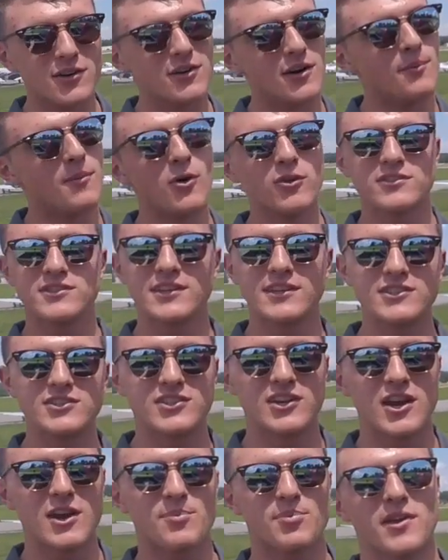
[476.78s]

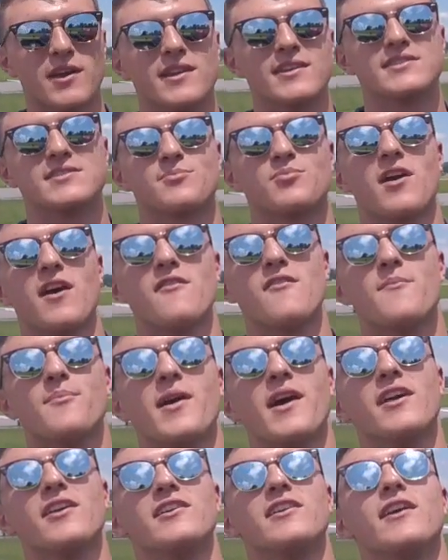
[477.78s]
multi-engine airplane as a private
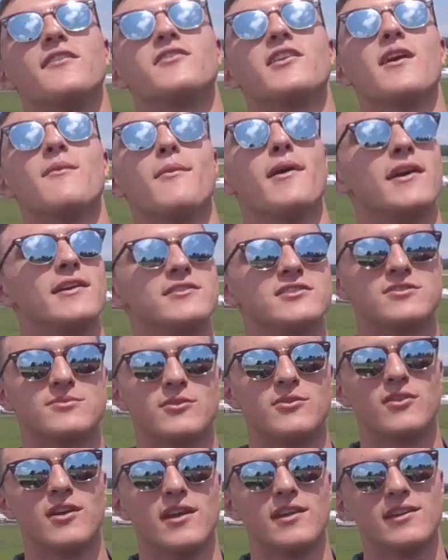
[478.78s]
pilot, and I've got my
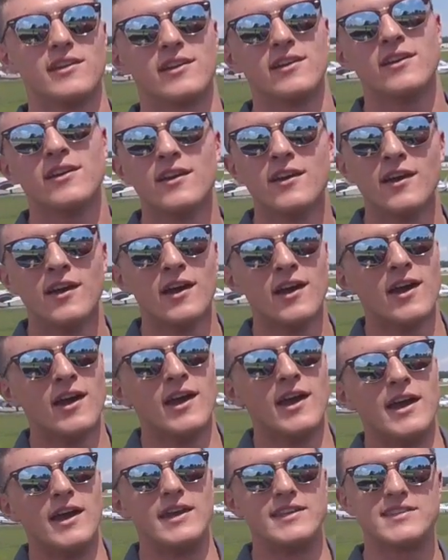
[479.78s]
instrument rating.
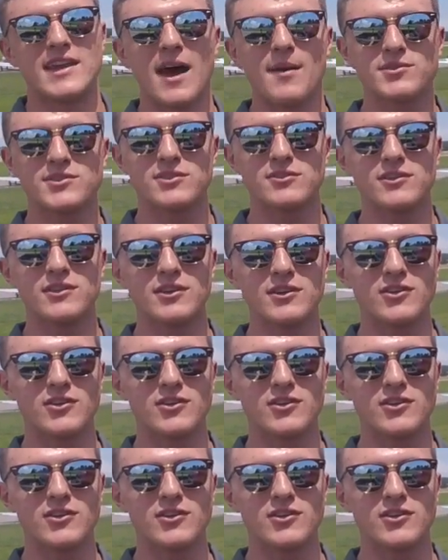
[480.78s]
It's absolutely